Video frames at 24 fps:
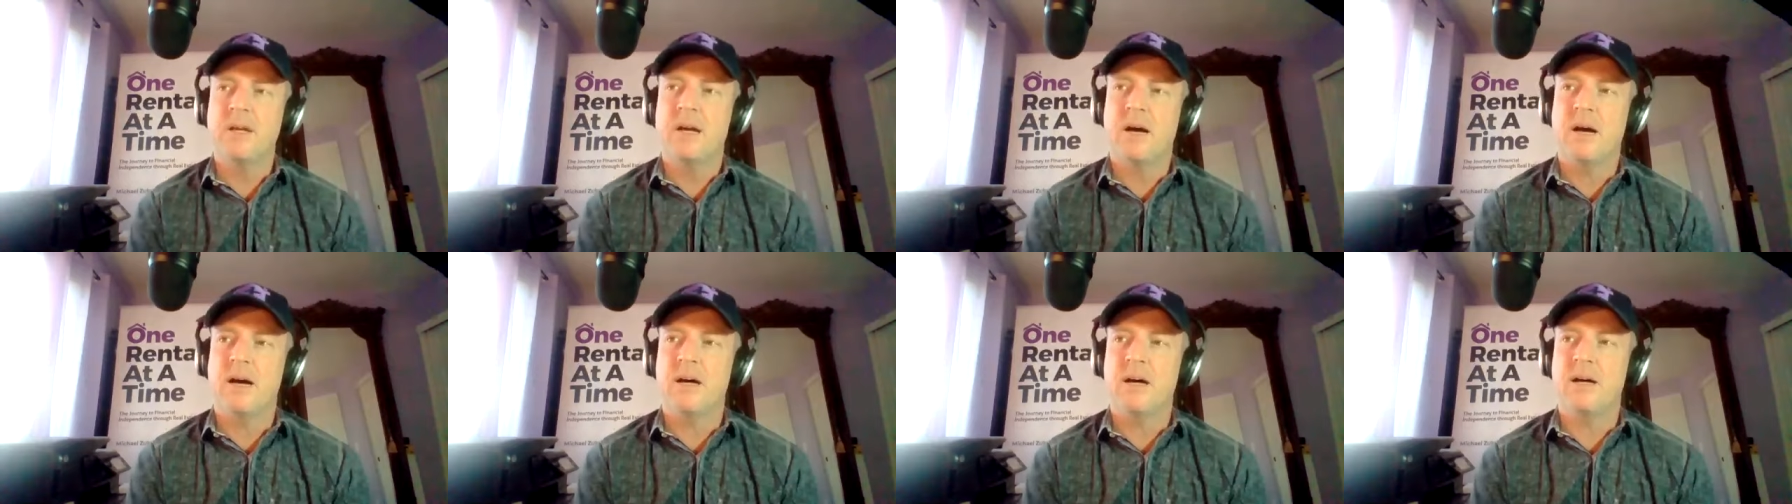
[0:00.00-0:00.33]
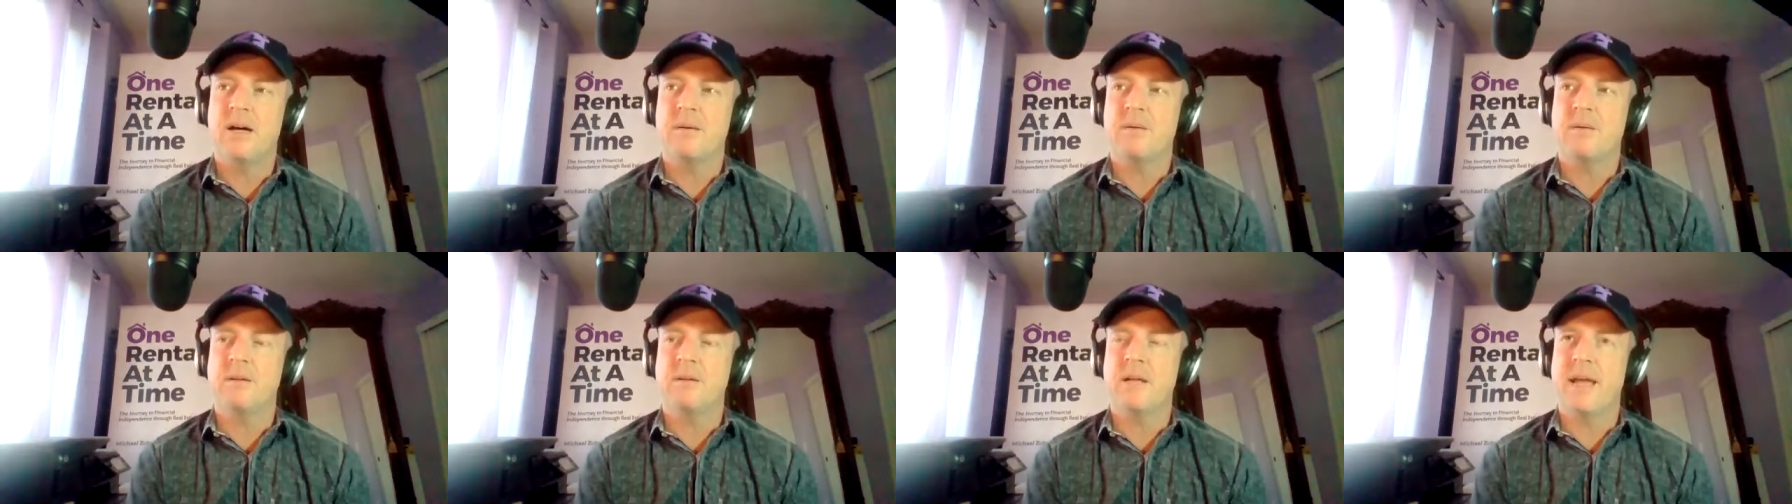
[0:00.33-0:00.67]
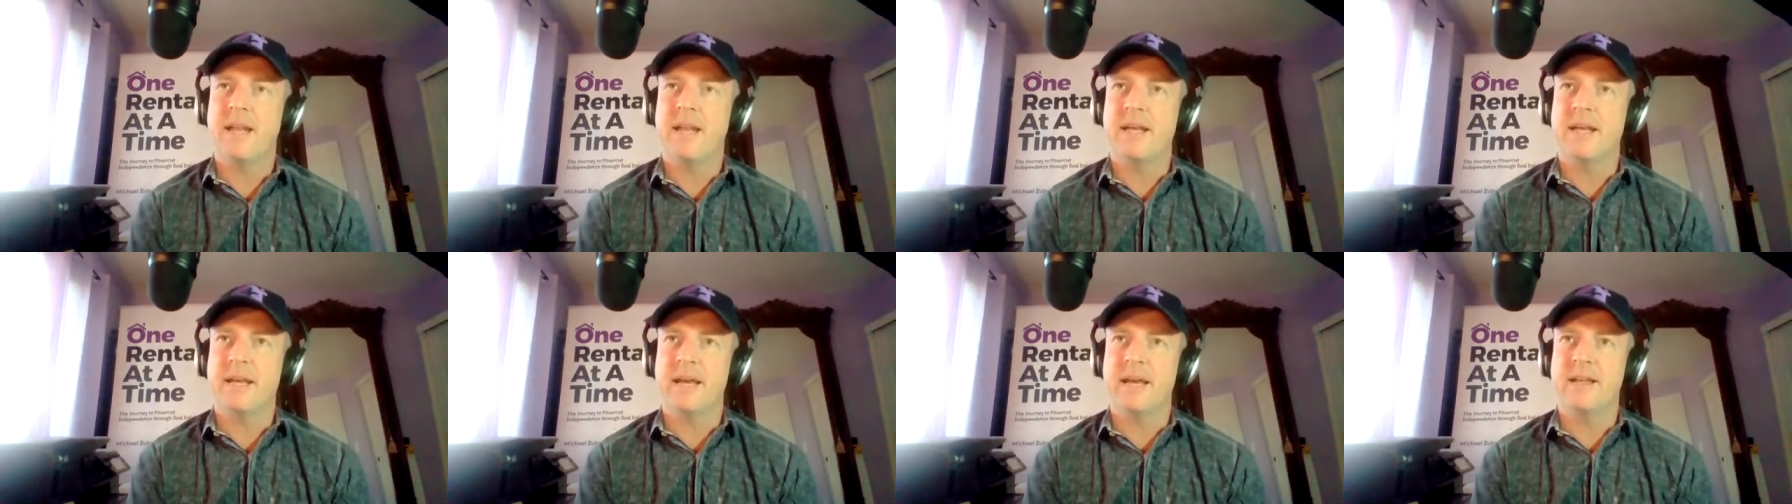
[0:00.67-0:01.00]
Uh,
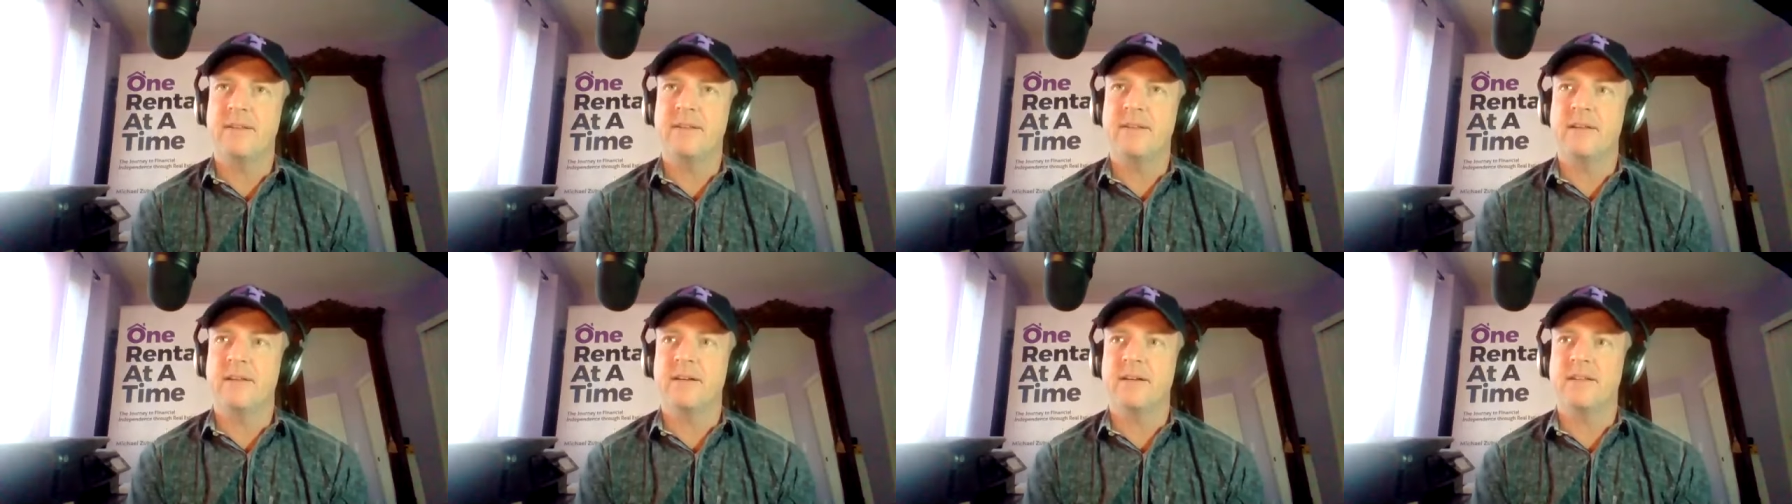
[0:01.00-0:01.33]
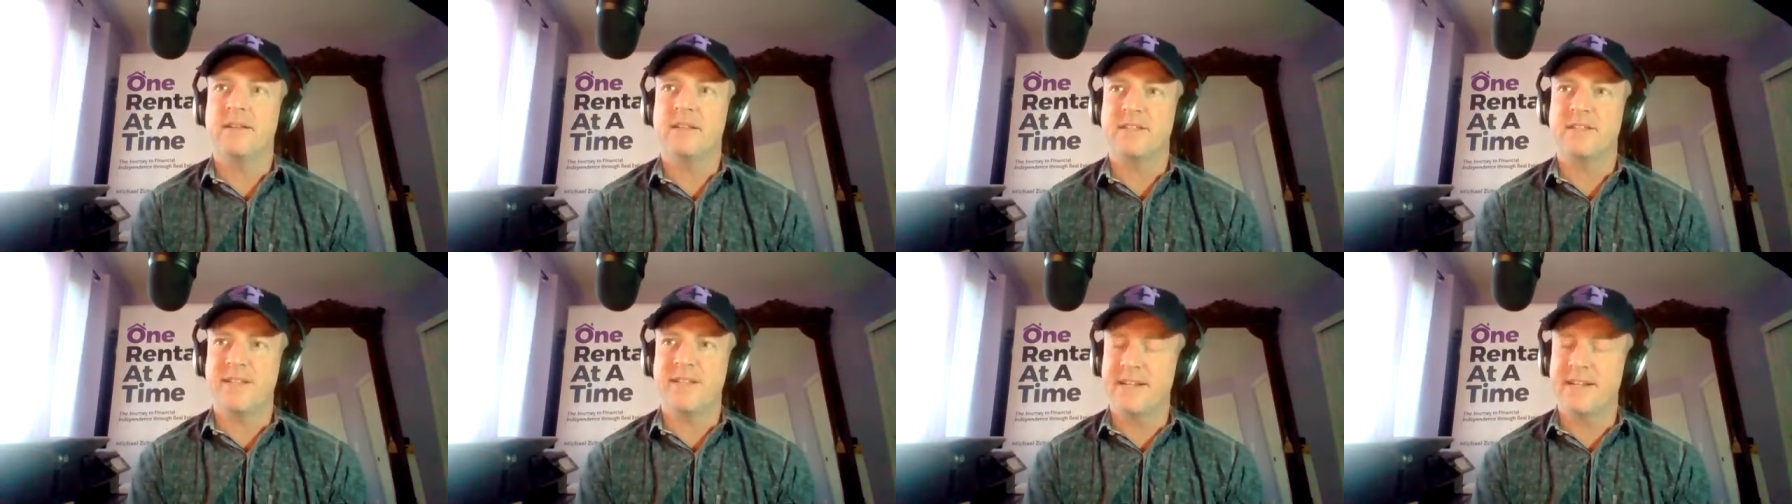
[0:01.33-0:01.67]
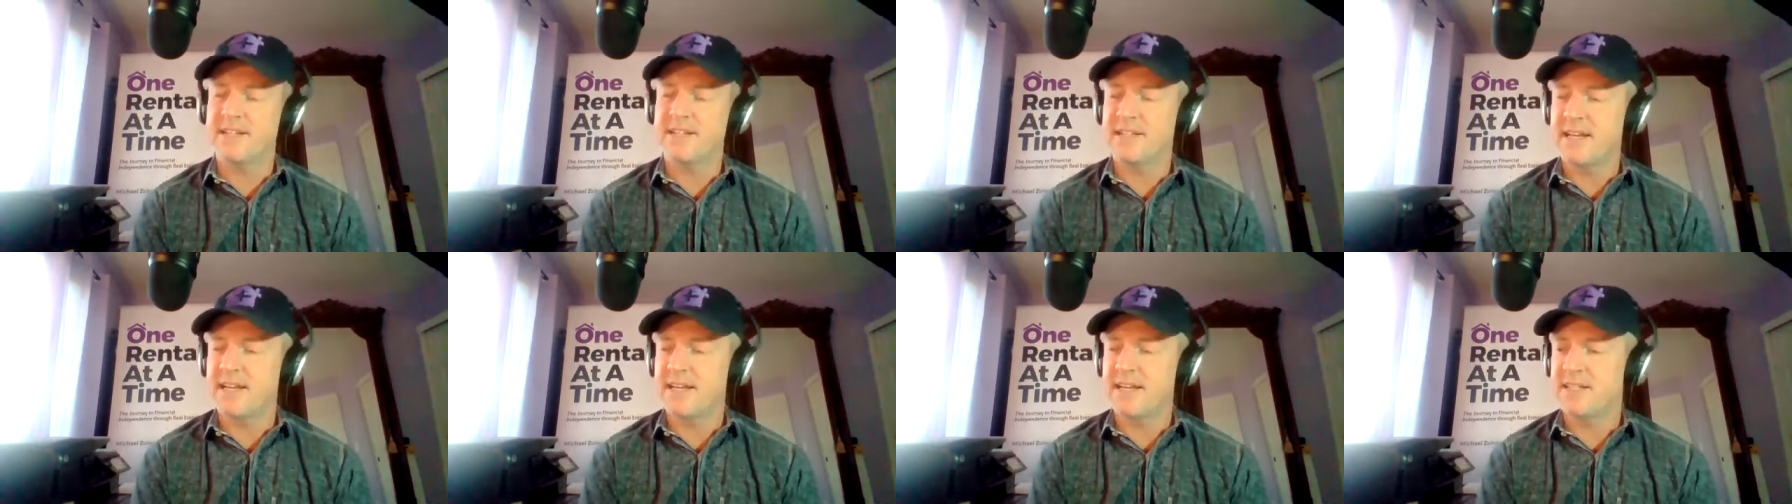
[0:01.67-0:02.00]
and again, the, the
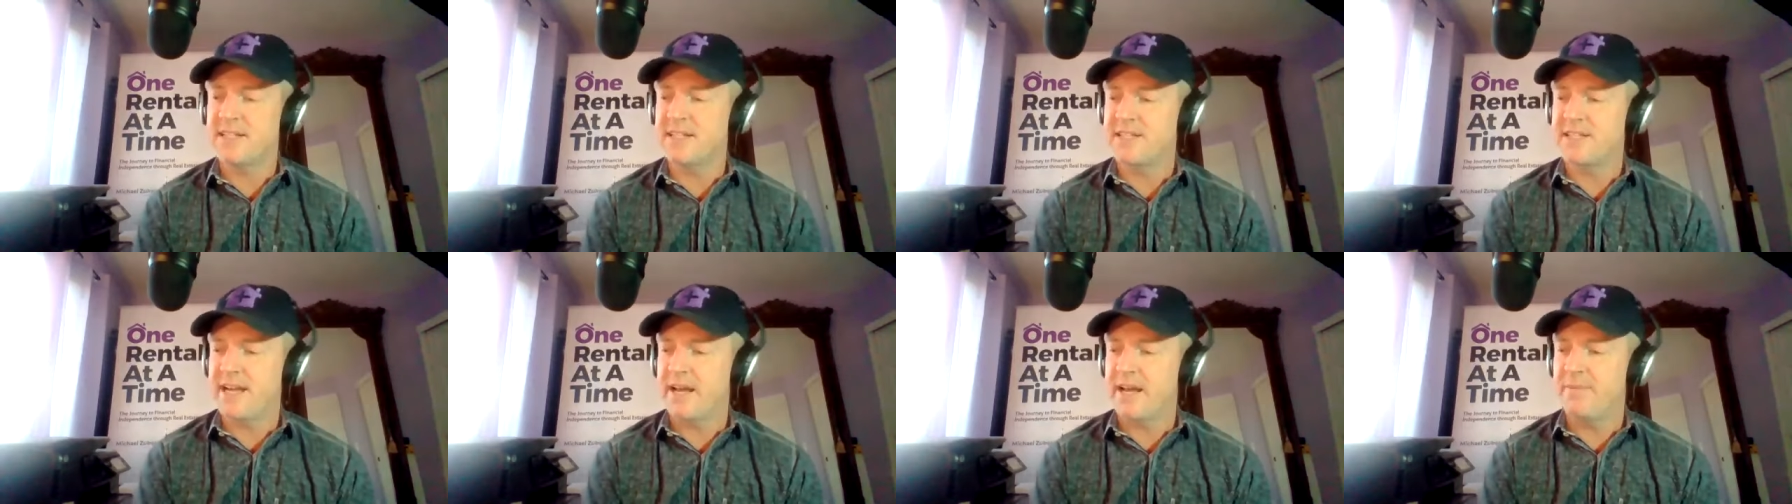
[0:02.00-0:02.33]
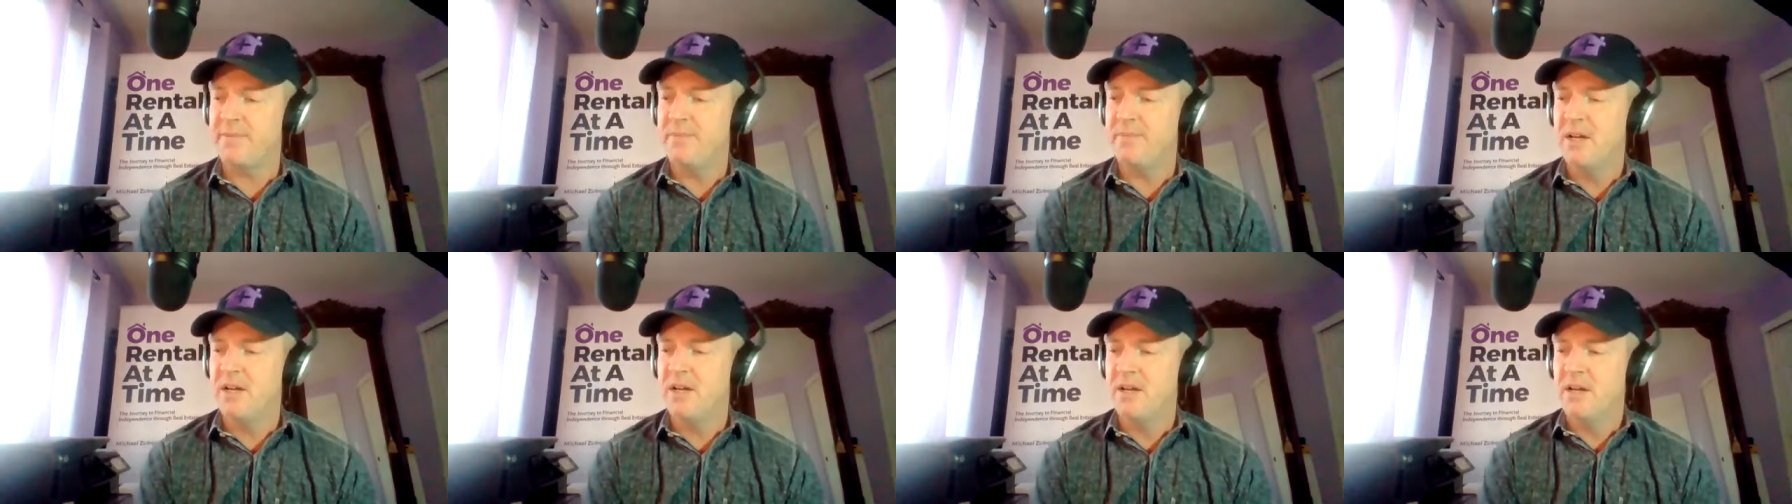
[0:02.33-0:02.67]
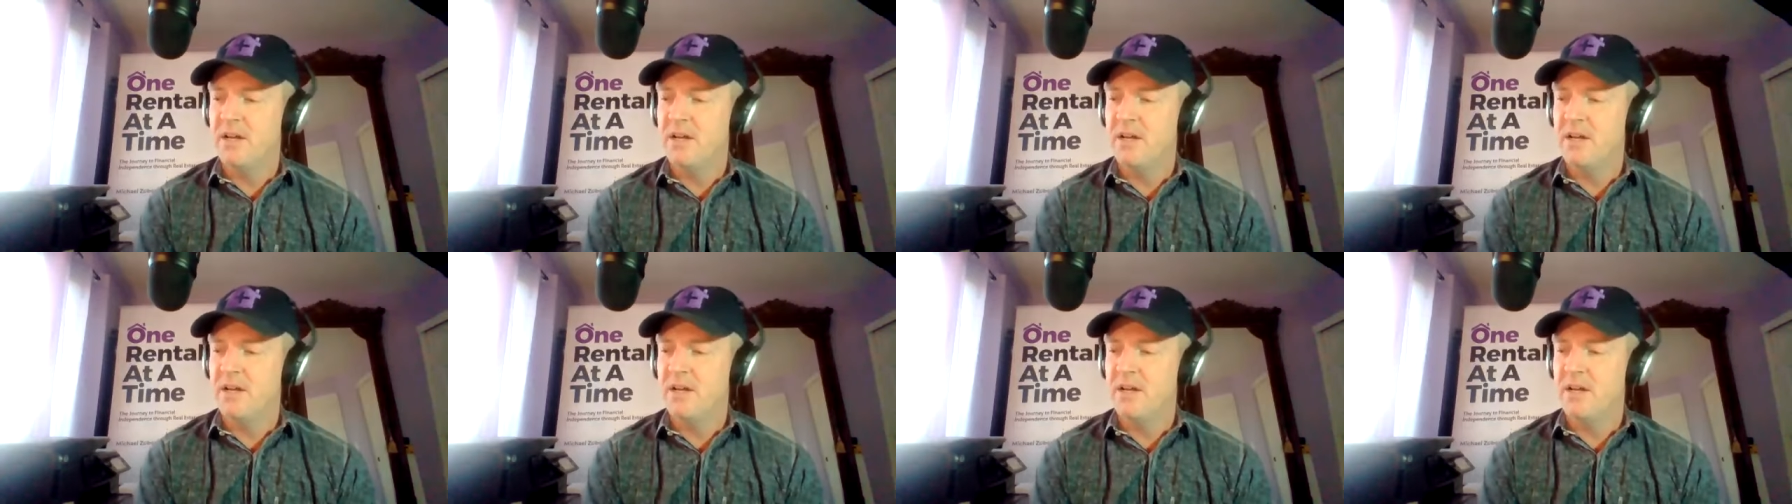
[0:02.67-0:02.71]
Senate stays the same.